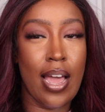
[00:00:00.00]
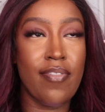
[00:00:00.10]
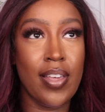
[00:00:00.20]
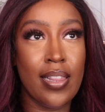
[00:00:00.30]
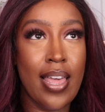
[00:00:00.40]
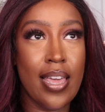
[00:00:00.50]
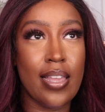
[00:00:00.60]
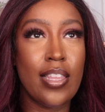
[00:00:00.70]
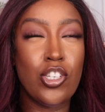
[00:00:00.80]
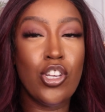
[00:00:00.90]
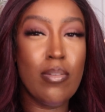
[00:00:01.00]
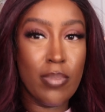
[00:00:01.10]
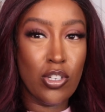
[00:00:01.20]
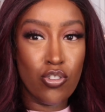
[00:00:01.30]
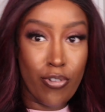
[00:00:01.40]
I feel like this shouldn't
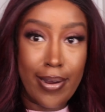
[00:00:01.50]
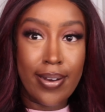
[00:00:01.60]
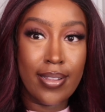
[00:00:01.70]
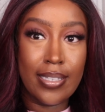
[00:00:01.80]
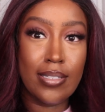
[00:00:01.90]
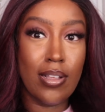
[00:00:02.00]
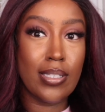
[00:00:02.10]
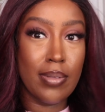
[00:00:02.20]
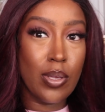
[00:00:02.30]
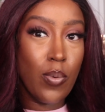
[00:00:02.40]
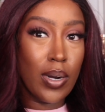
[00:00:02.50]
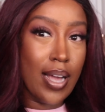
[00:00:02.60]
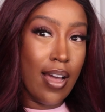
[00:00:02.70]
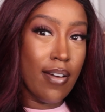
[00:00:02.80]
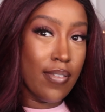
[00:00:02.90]
be straightened. This is not something you want to
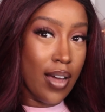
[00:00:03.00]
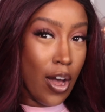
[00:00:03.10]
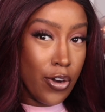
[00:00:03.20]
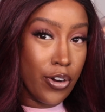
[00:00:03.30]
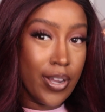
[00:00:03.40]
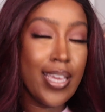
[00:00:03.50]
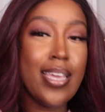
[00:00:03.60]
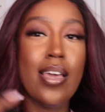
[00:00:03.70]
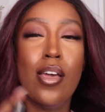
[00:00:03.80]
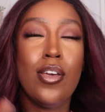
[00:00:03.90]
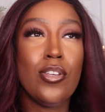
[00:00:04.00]
have under heat.